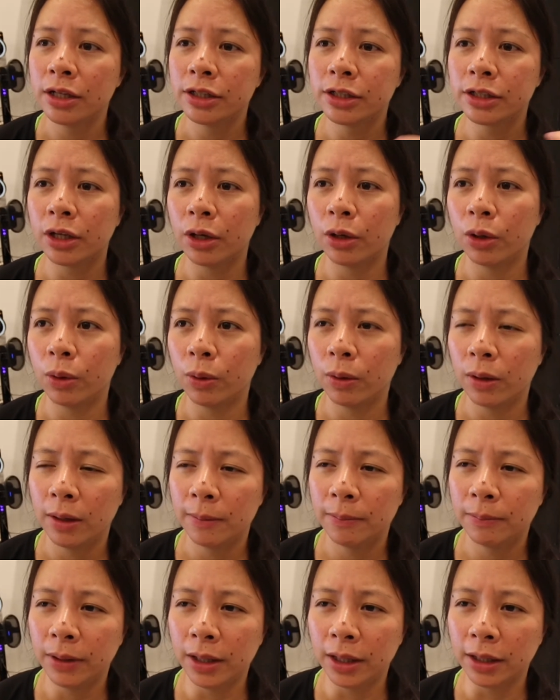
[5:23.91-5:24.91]
So
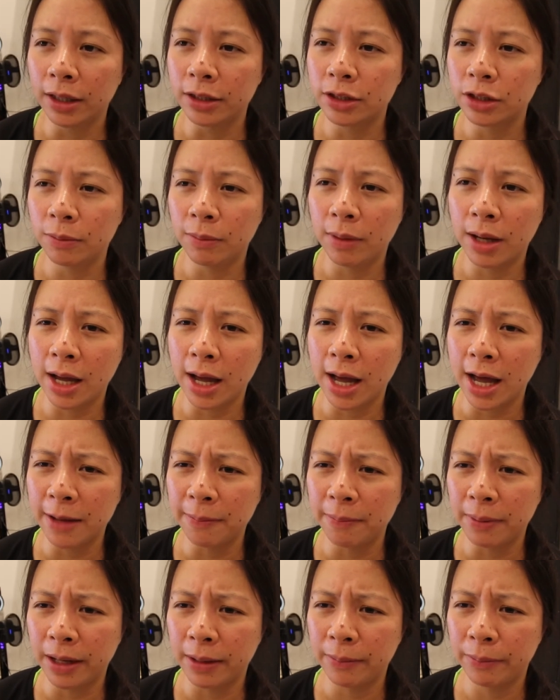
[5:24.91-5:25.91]
plug it to my
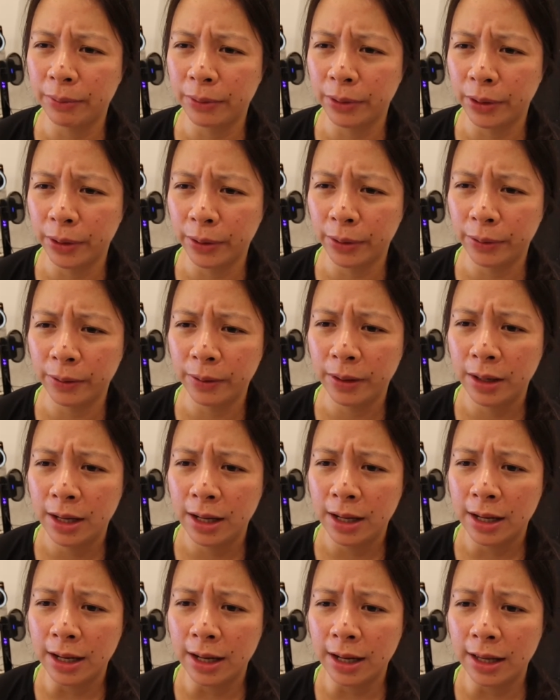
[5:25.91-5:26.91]
iPad Pro
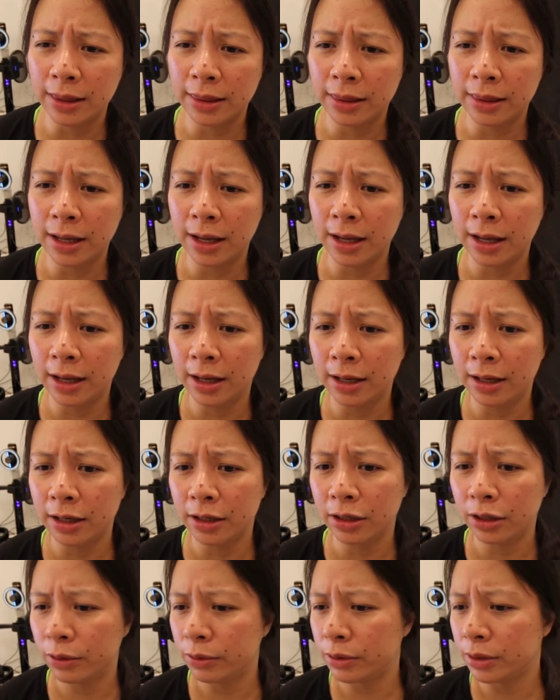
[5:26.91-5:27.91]
and then
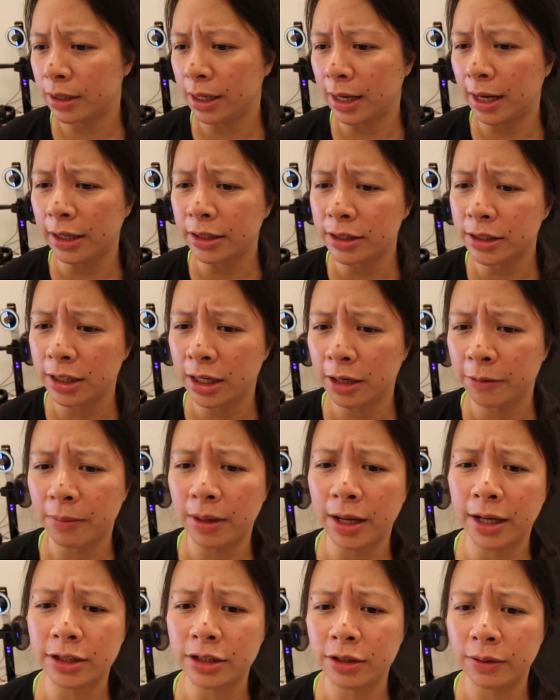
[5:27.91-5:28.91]
use the
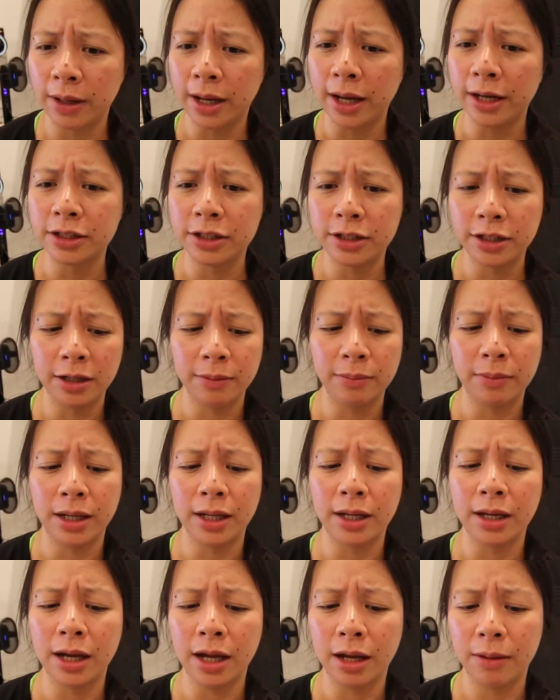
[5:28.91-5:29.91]
HDMI to
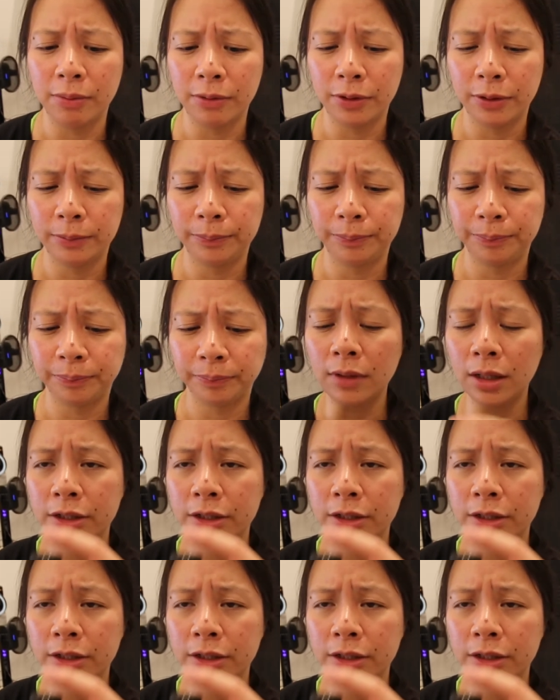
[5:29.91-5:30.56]
HDMI cable